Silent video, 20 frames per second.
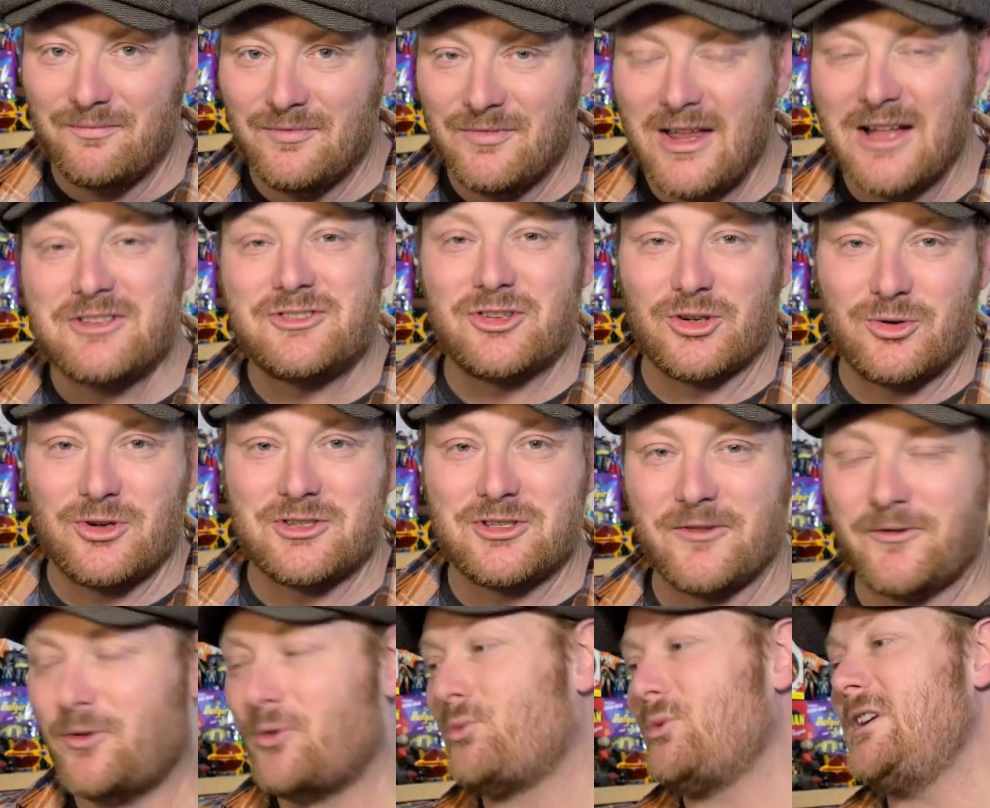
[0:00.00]
That's the
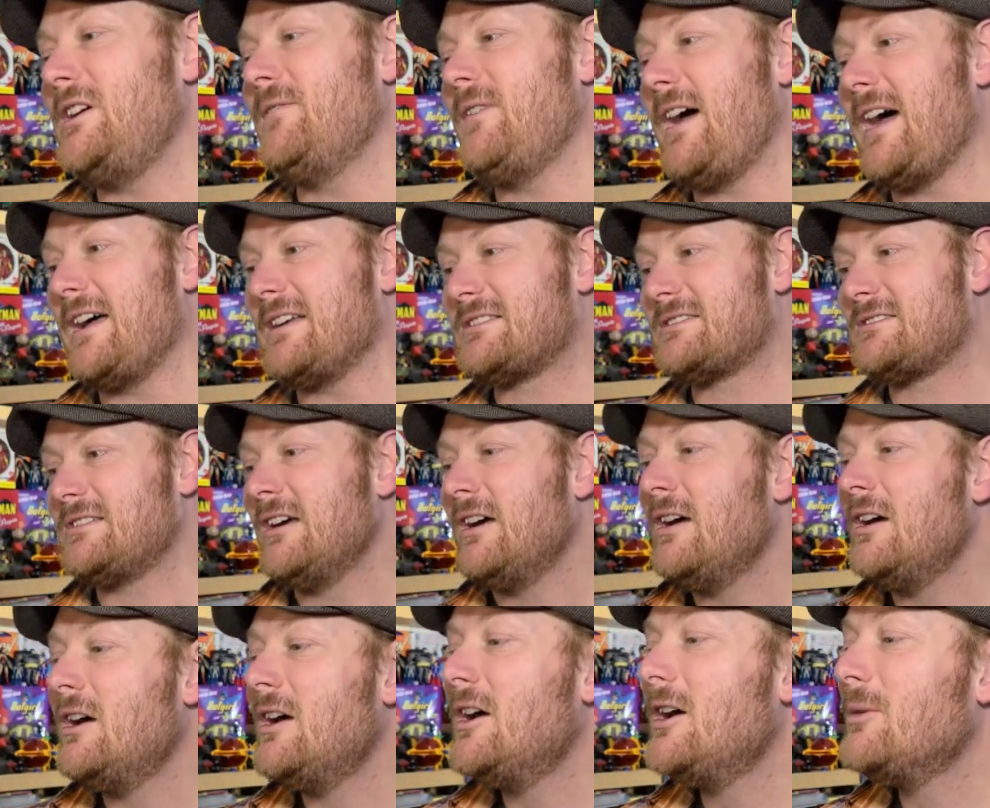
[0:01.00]
Christopher Reeve S.
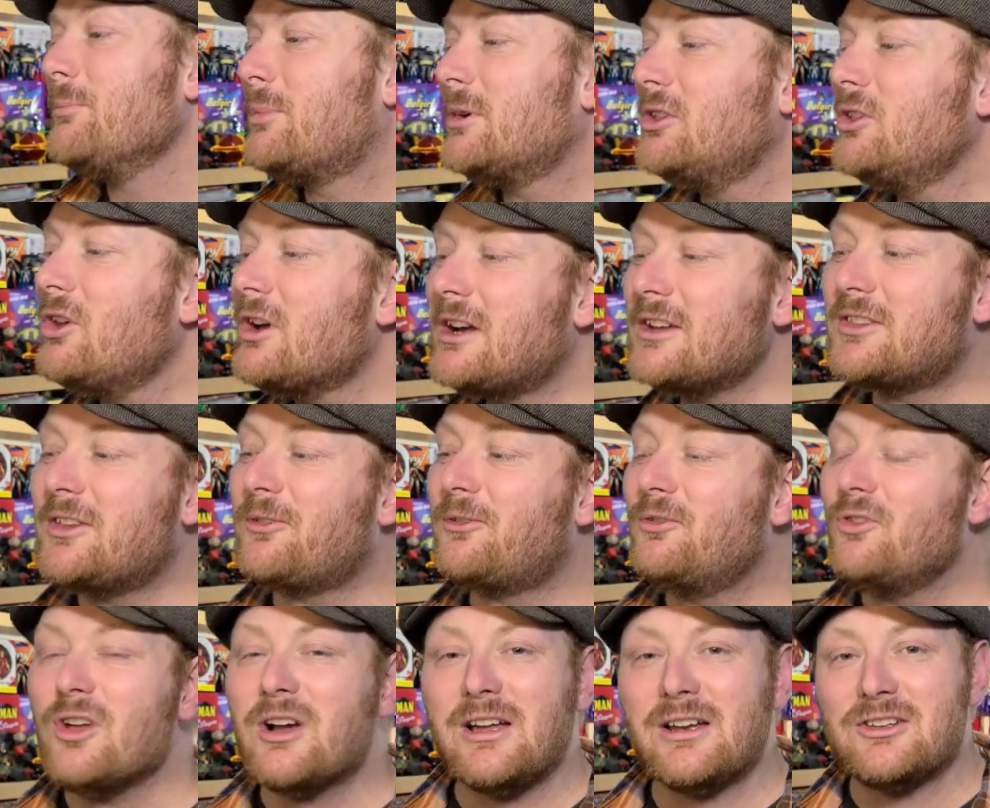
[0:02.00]
But look at the
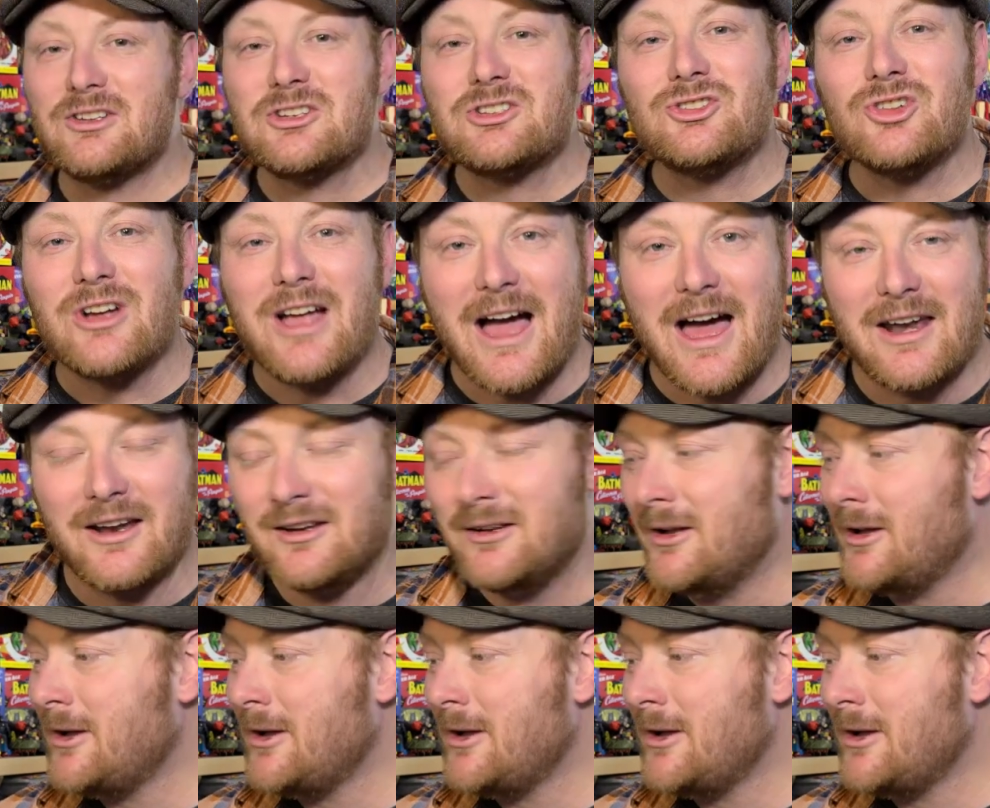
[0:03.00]
look at it, just look at it.